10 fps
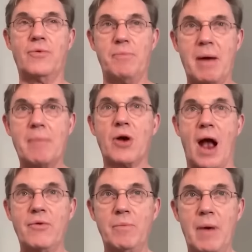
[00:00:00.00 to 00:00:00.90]
I remember
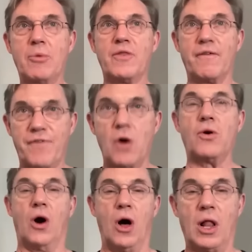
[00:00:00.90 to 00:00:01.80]
I remember the
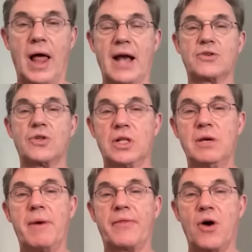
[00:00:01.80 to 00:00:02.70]
phone call
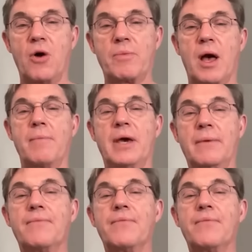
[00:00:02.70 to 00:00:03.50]
actually about the homecoming,